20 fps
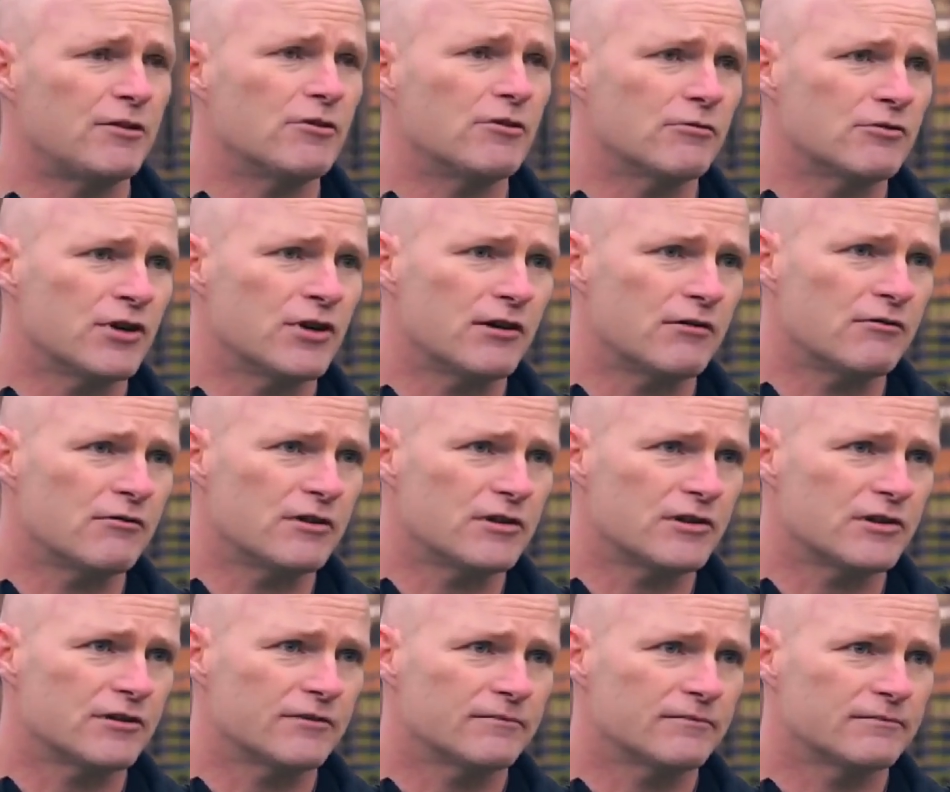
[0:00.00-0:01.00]
that you're a
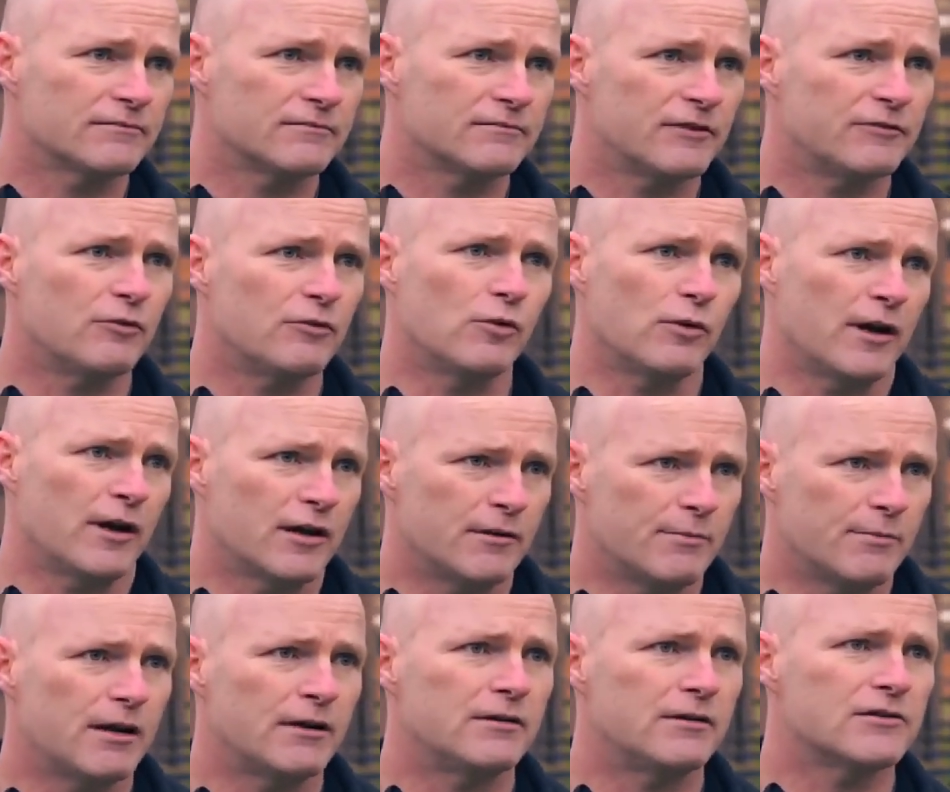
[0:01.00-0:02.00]
terrorist before they're going
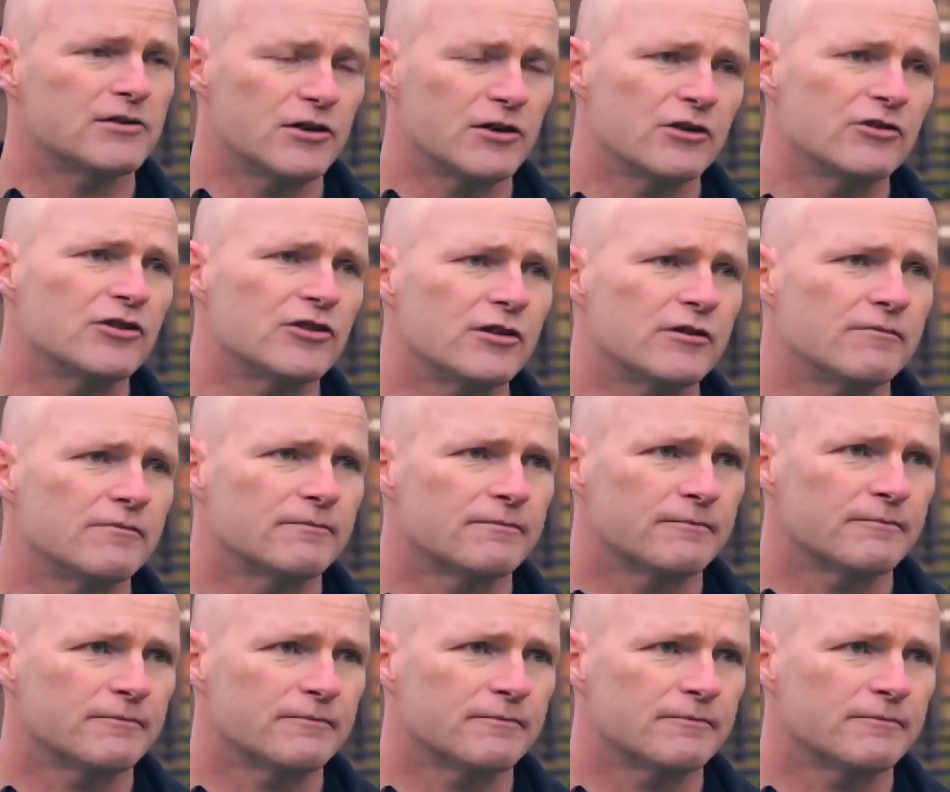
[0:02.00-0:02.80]
to be searching you.